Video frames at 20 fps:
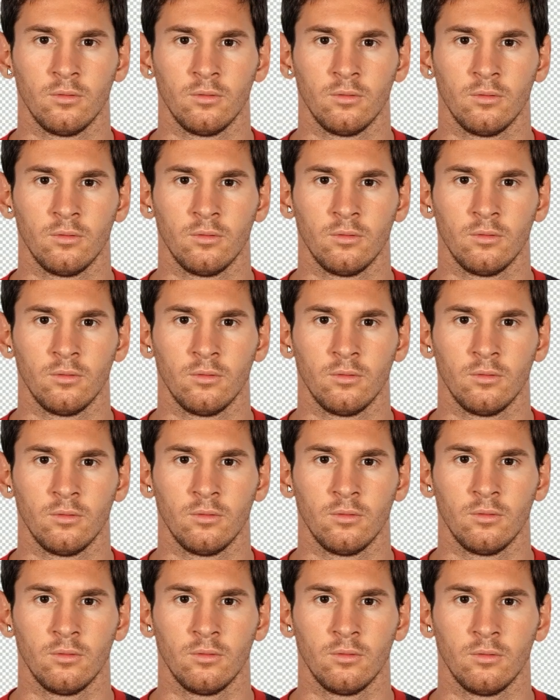
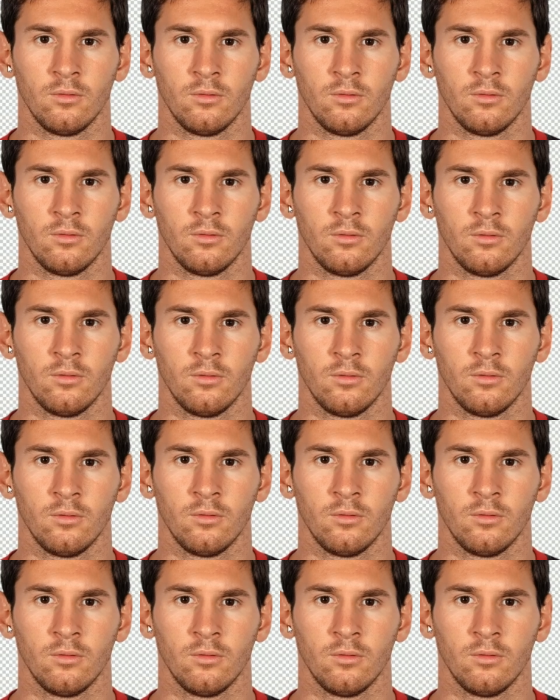No one is speaking in this clip.